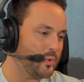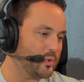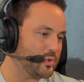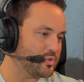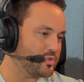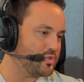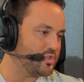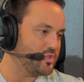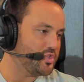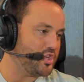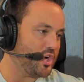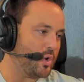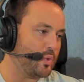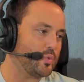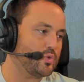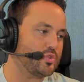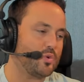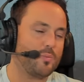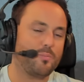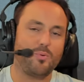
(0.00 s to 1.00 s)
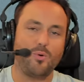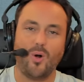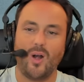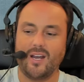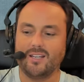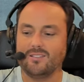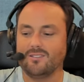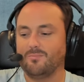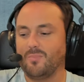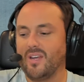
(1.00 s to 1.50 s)
Fool's jokes or
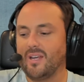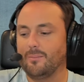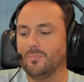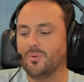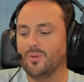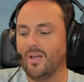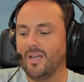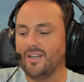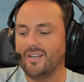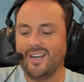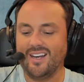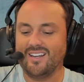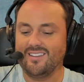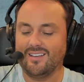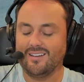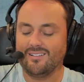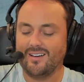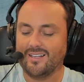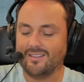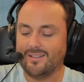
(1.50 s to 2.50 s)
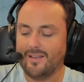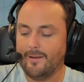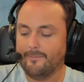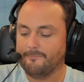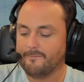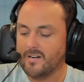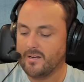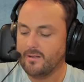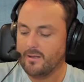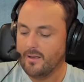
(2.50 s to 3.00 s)
pranks being played, anything like
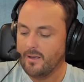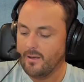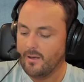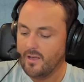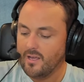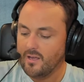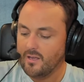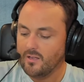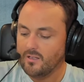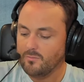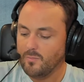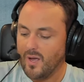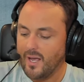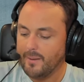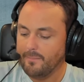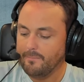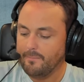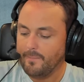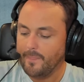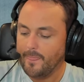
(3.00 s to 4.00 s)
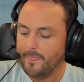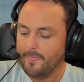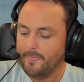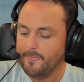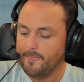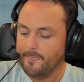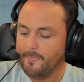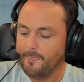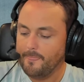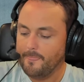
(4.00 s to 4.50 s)
that. But
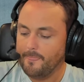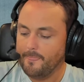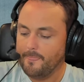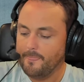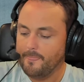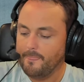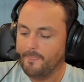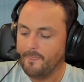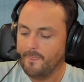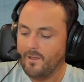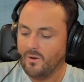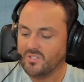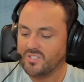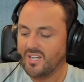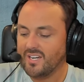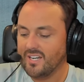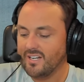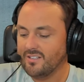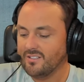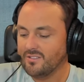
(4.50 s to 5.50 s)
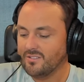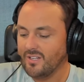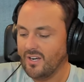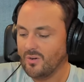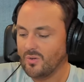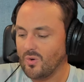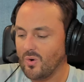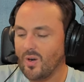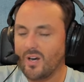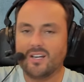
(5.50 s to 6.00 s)
now I was thinking
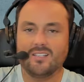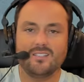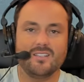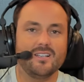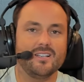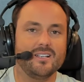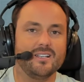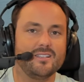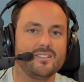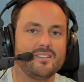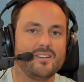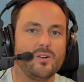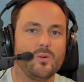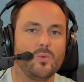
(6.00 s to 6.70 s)
how crazy it is.